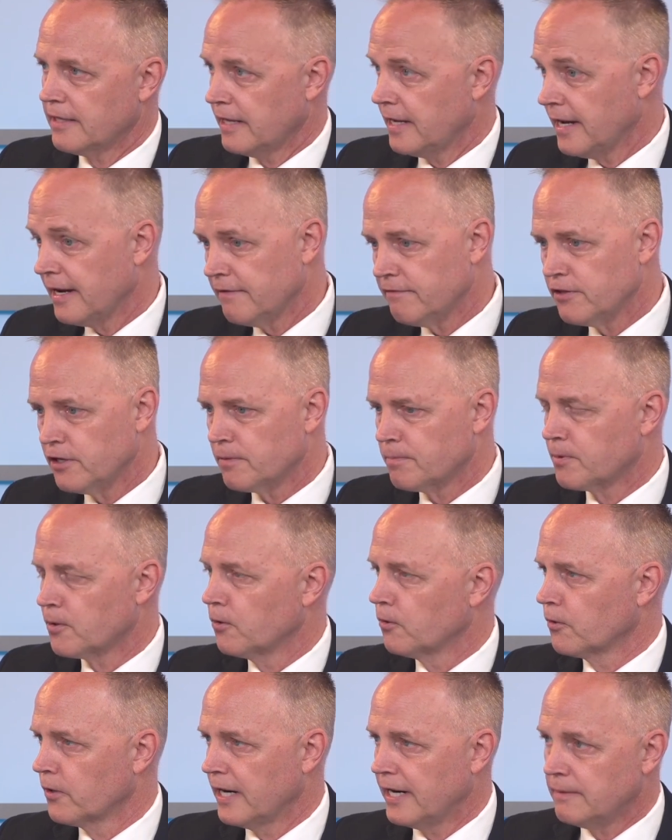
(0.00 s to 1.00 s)
They have their
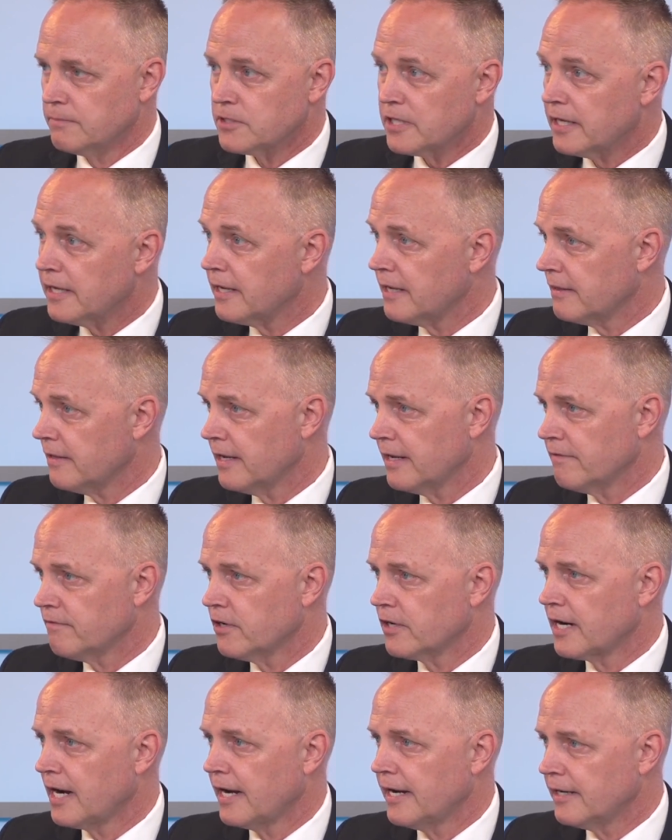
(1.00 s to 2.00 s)
programs, they have
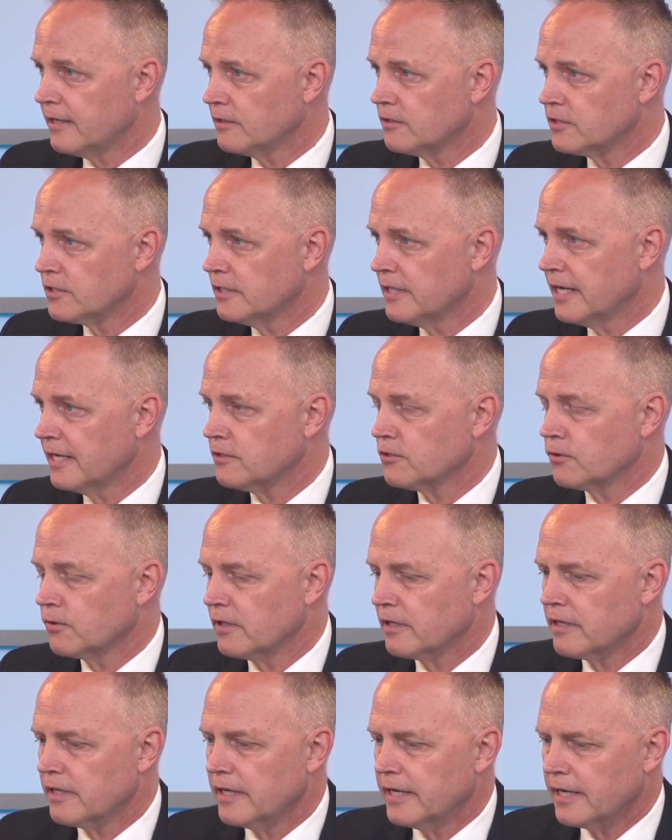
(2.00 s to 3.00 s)
their hires and that
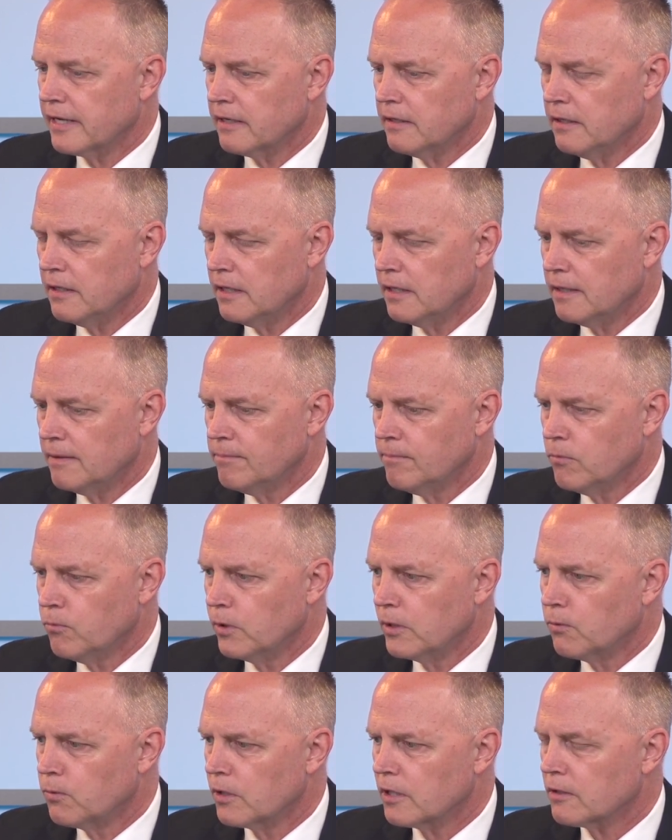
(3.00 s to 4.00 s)
sort of thing.
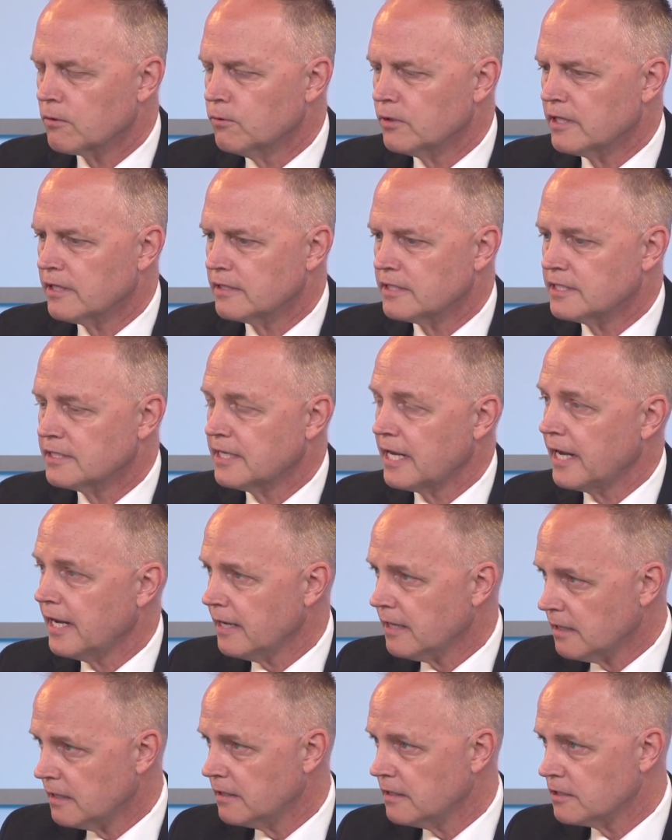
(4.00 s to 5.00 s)
We work with the
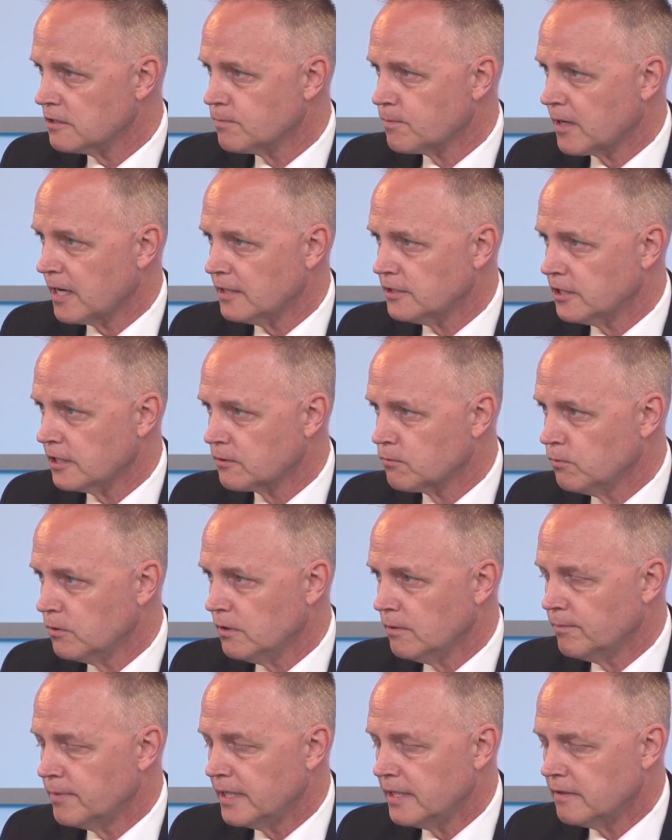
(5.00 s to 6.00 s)
state, and this project
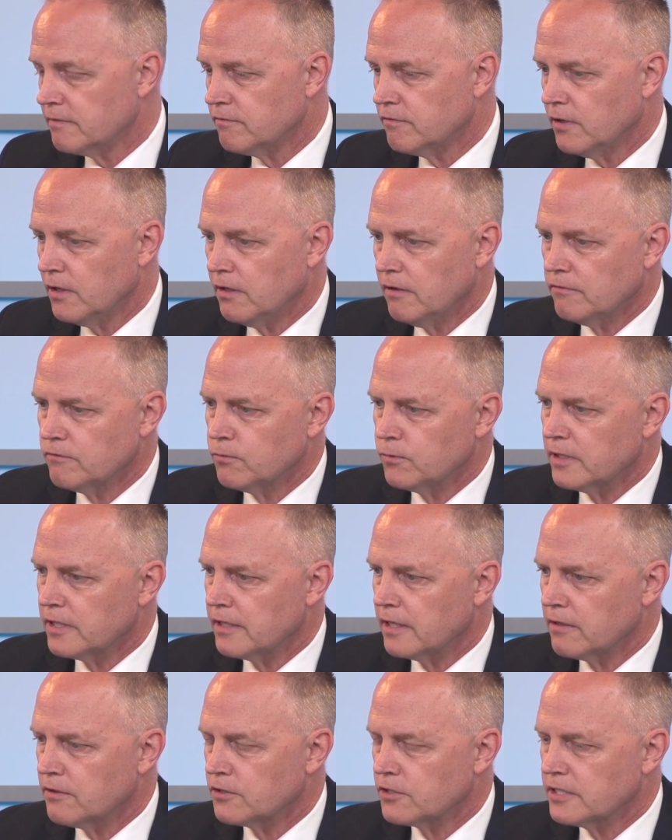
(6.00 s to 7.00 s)
will be involved
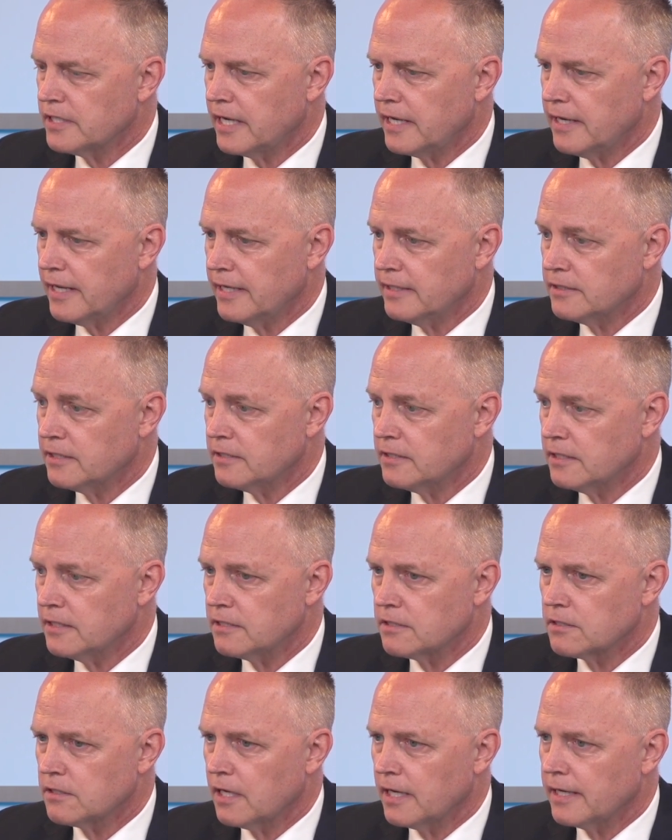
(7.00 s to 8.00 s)
with other state
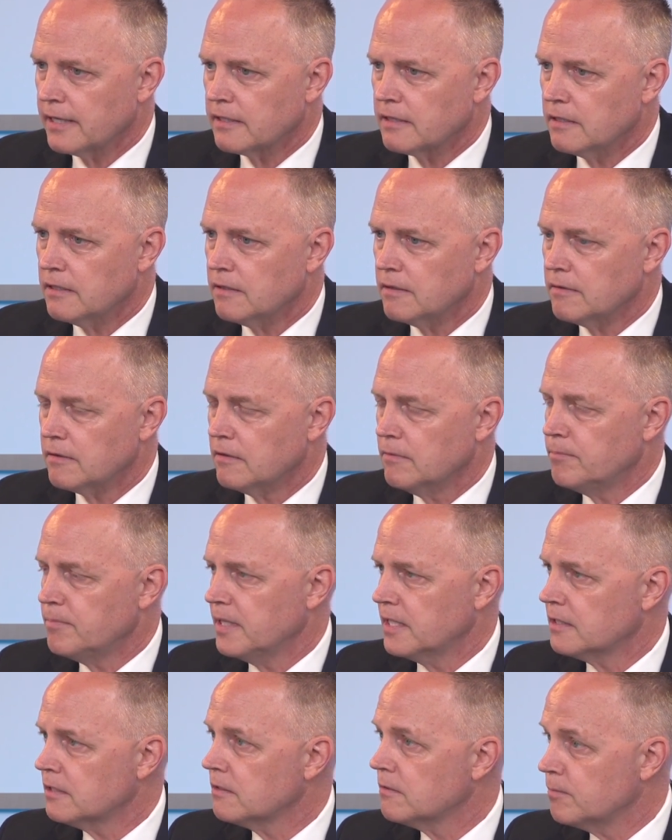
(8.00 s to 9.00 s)
entities like the
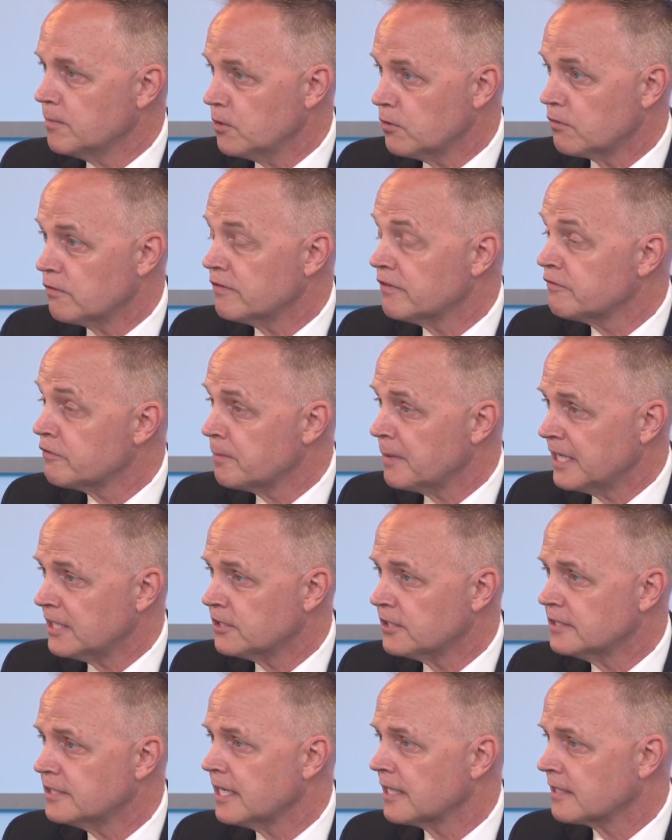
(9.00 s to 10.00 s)
BIT, the Bureau of
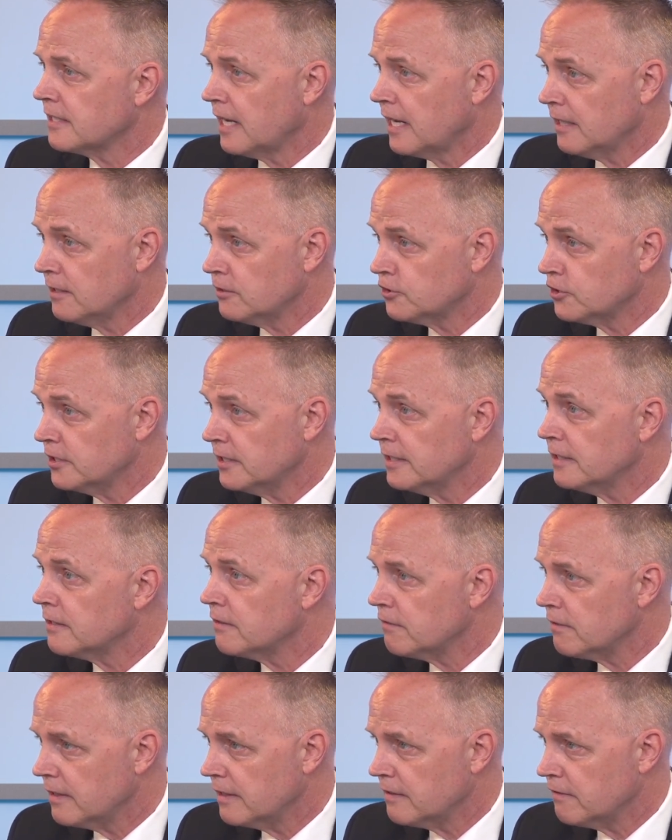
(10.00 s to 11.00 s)
Information Technology,
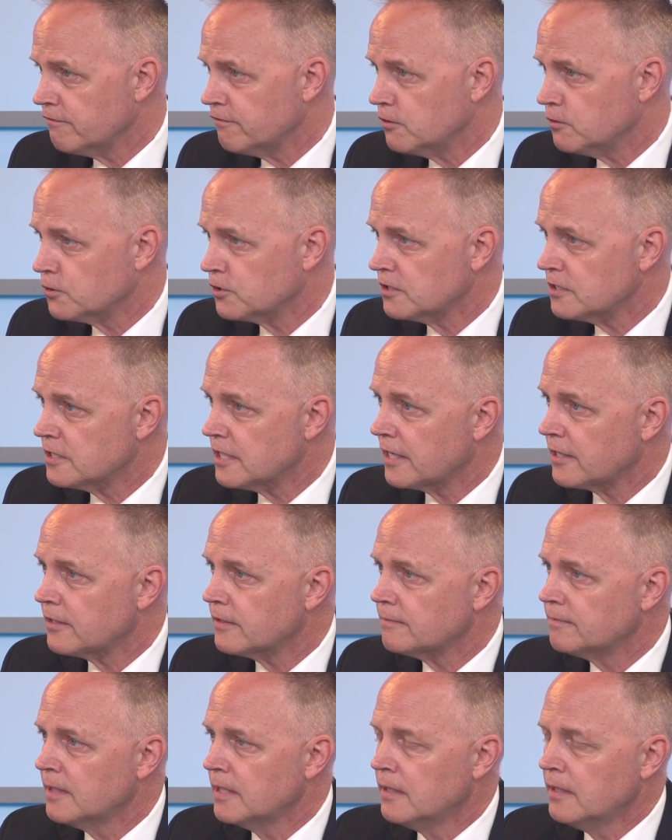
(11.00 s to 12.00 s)
and the Fusion
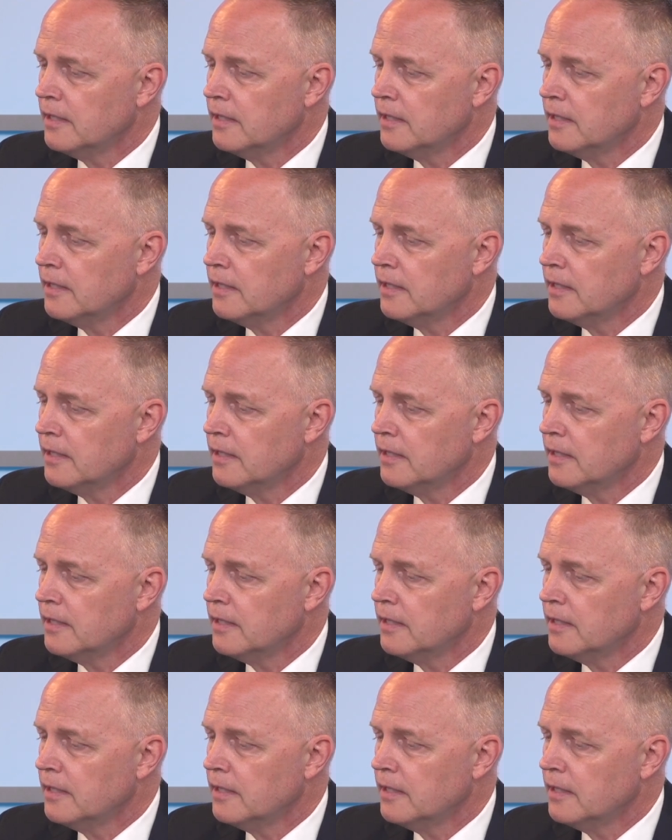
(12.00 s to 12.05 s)
Center.